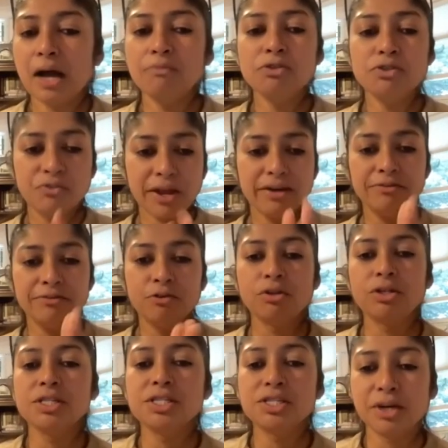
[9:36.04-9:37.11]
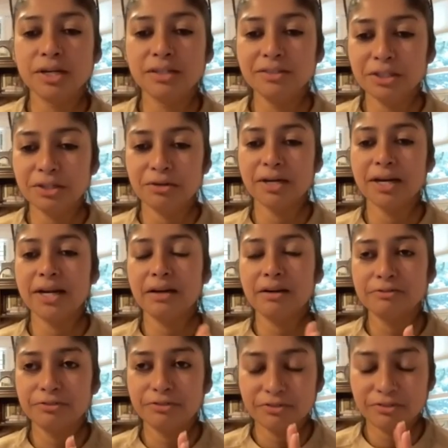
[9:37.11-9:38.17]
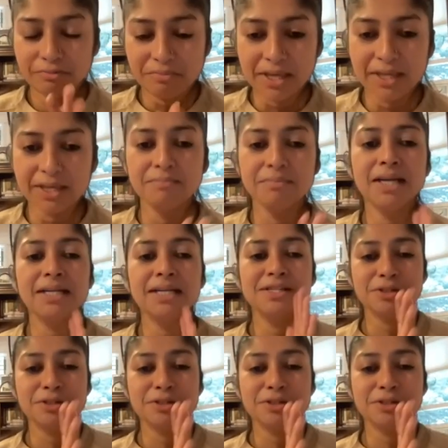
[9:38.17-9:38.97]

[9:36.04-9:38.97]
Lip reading: I was very focused, kind of making money.